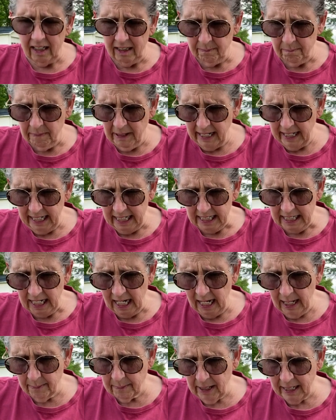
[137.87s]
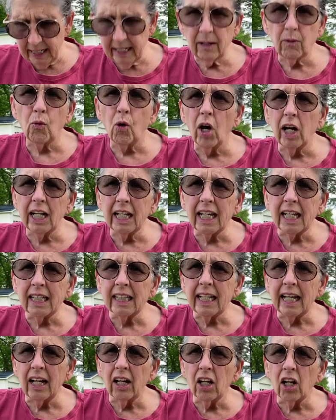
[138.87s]
many a time I didn't want to get
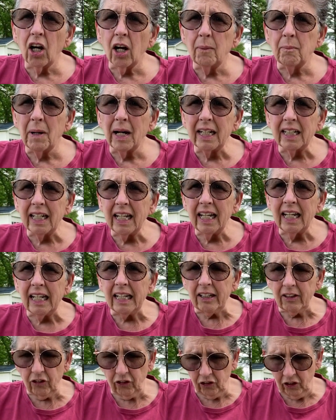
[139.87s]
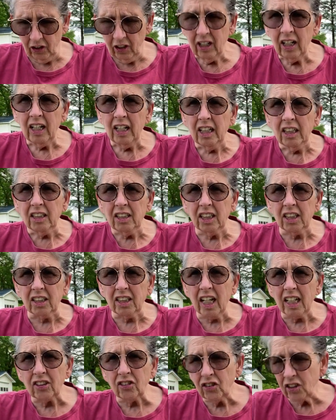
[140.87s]
down on my knees to
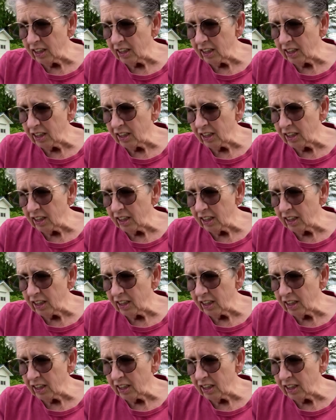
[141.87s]
test the